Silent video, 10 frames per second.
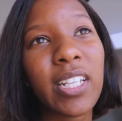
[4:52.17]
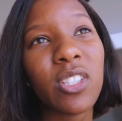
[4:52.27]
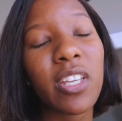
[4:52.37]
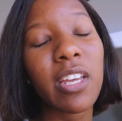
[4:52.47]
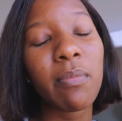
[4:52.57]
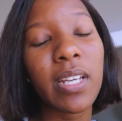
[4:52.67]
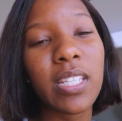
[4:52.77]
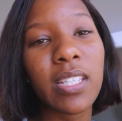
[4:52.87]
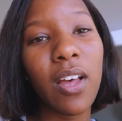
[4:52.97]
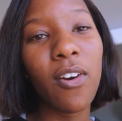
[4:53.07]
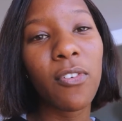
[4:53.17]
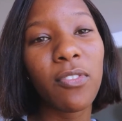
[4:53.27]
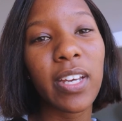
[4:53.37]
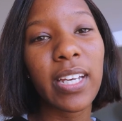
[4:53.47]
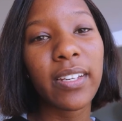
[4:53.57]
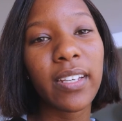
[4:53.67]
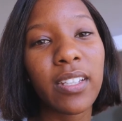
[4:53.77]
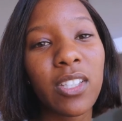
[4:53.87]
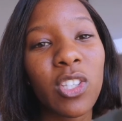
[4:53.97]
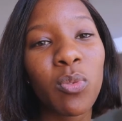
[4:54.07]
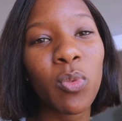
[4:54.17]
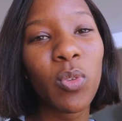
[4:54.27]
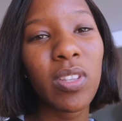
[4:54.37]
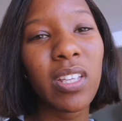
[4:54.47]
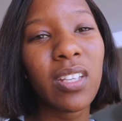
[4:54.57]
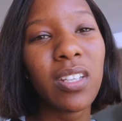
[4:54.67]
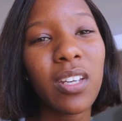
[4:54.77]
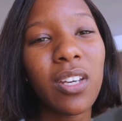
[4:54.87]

to get myself a smoothie